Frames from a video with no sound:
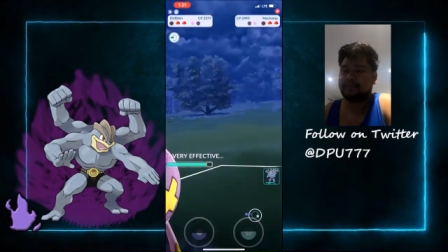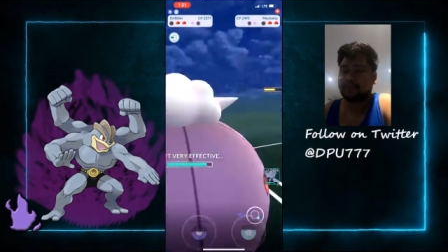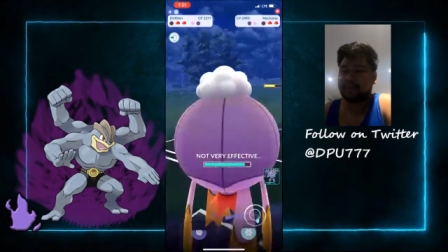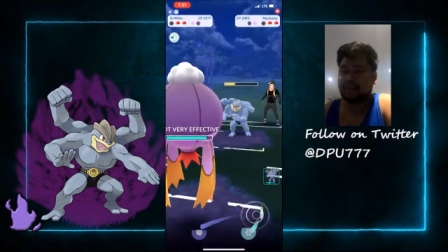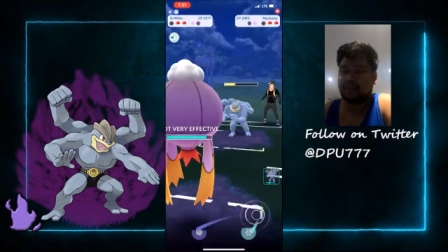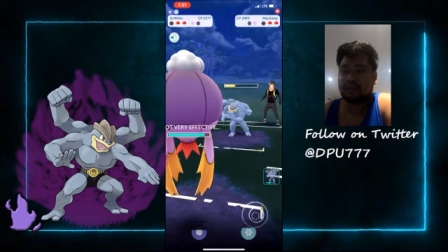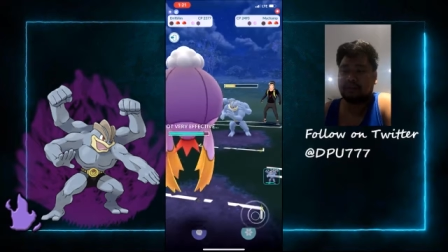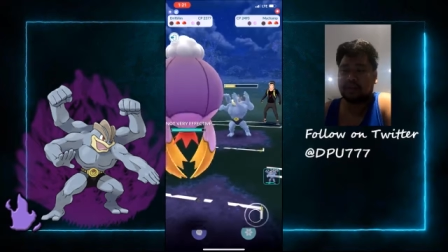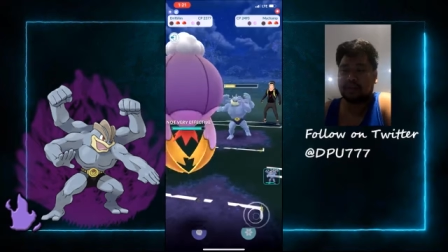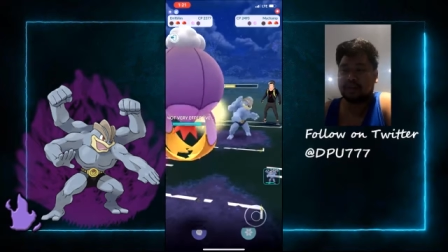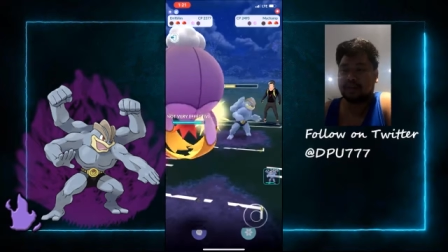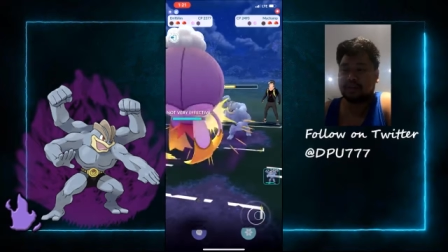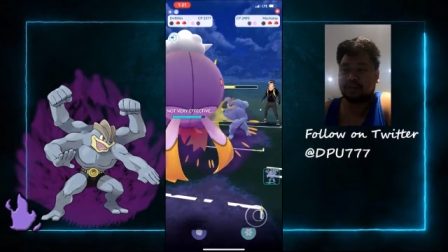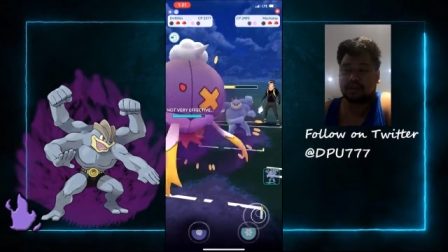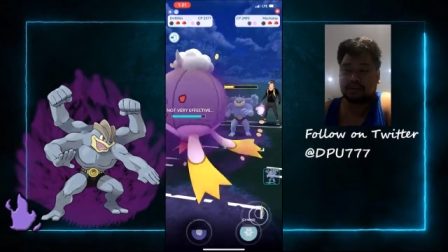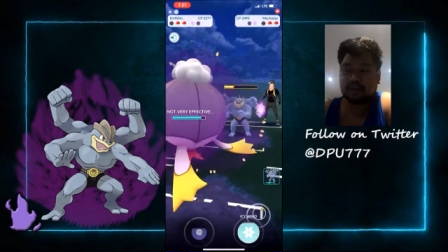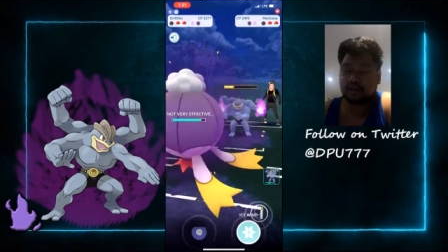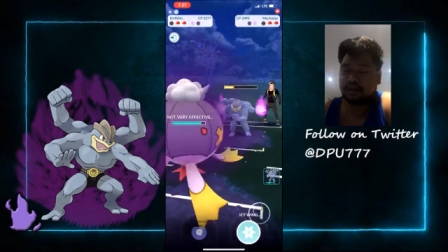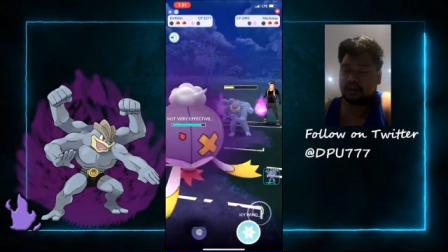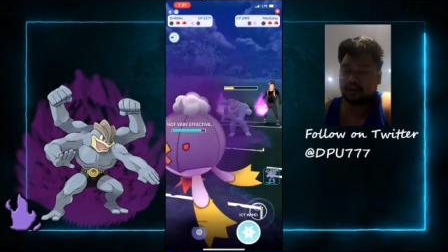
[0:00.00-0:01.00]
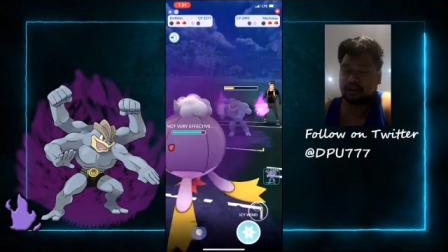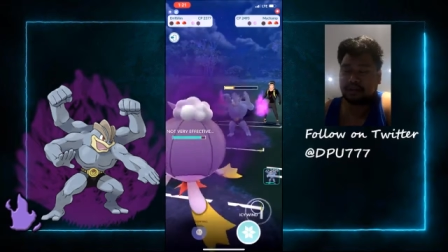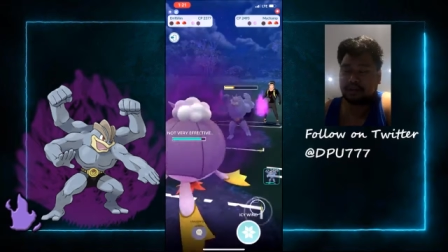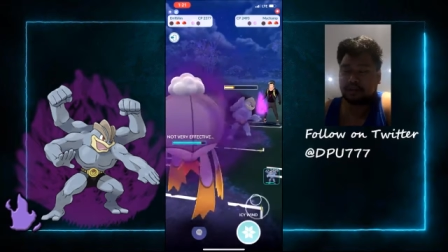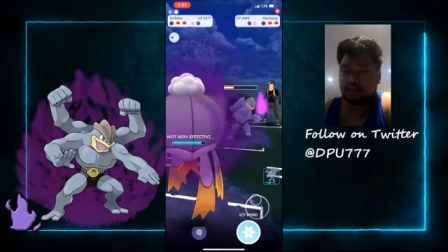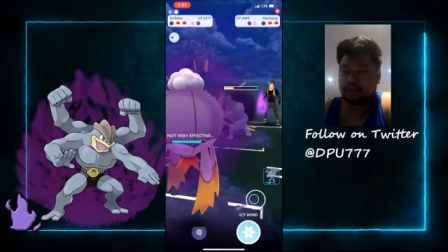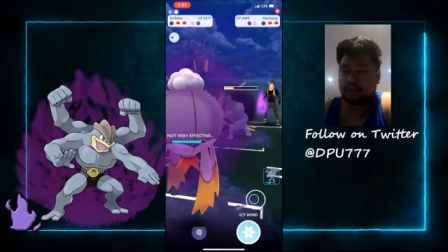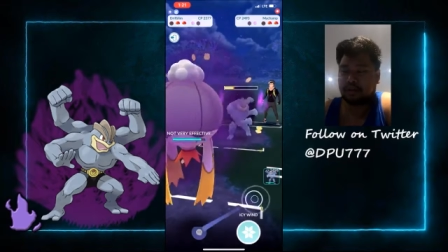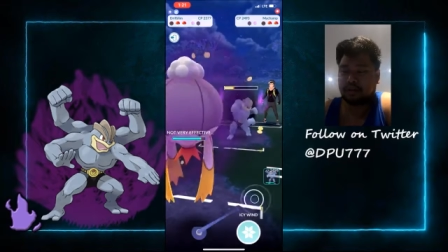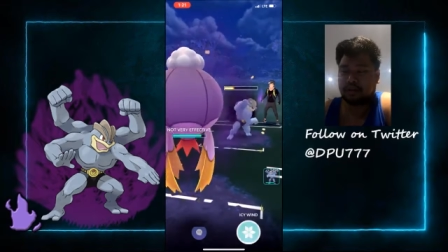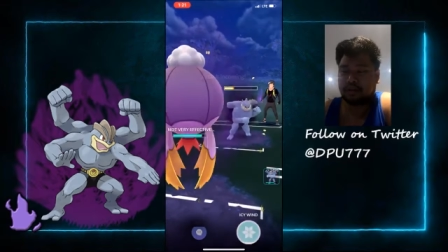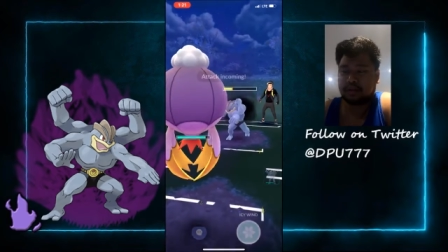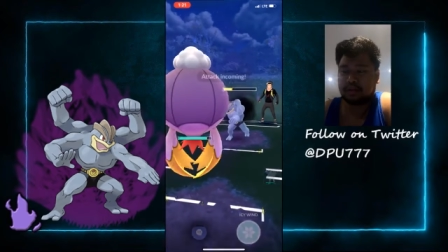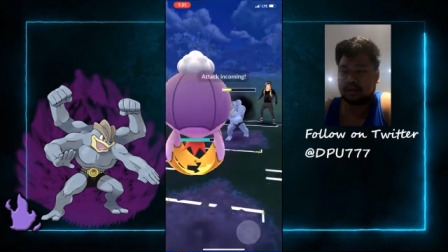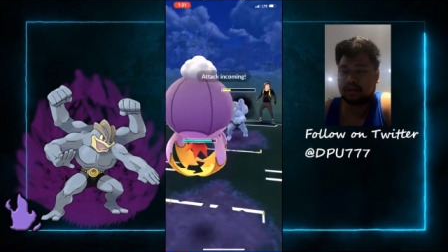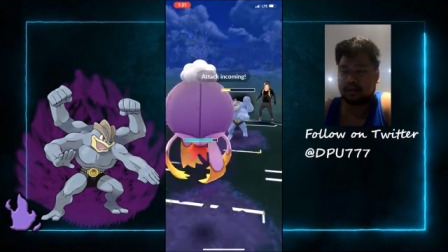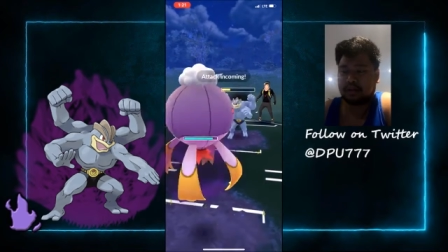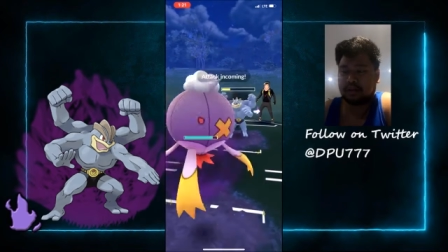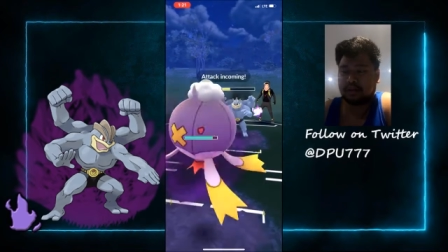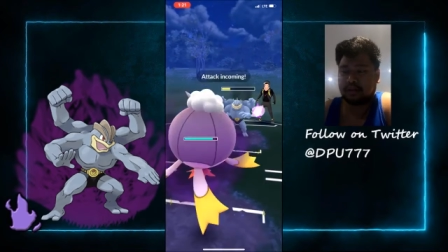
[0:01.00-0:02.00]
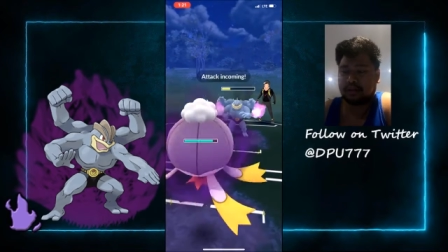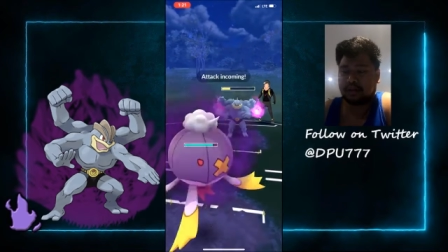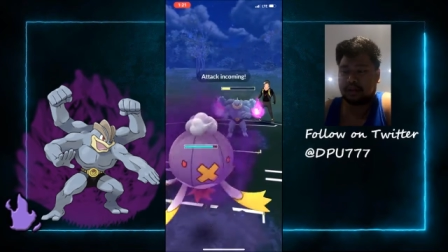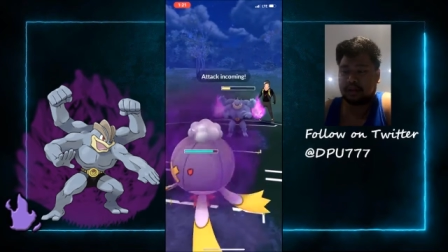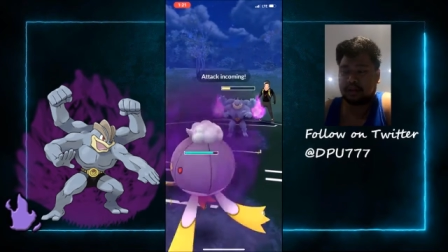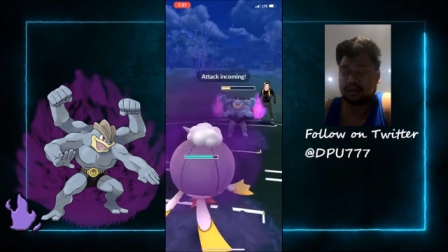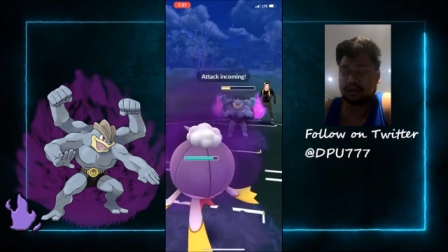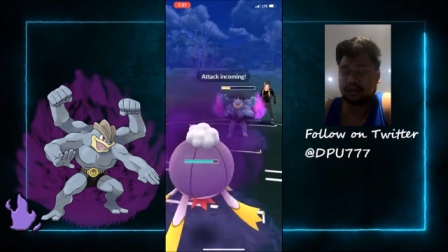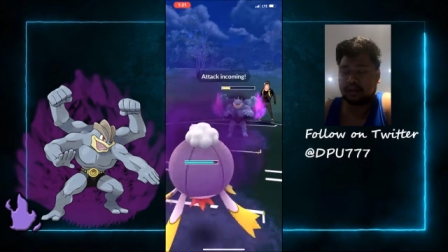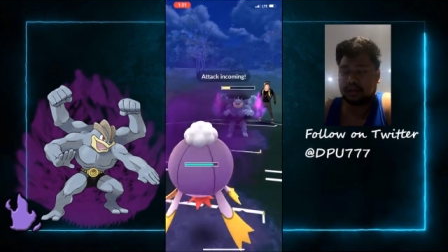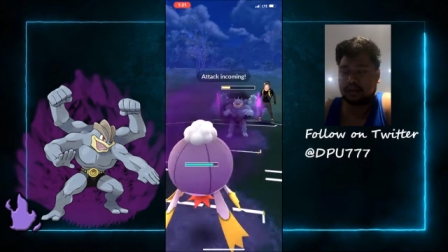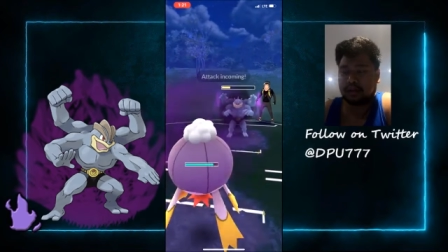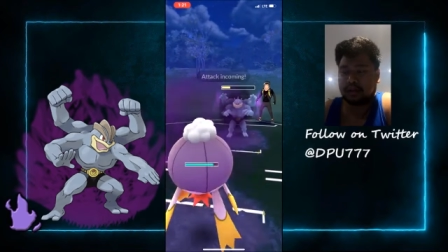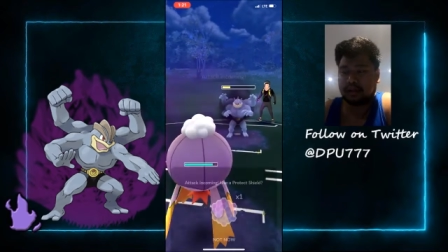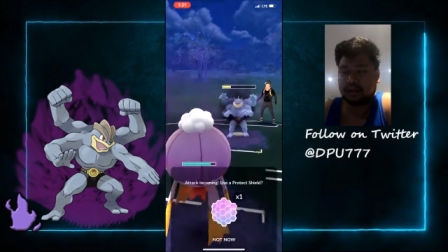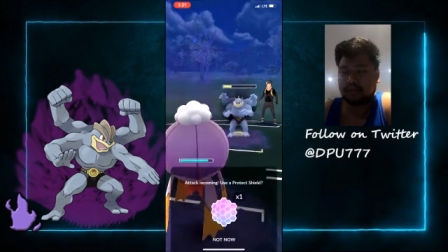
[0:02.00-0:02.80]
so I've been using it for, and then like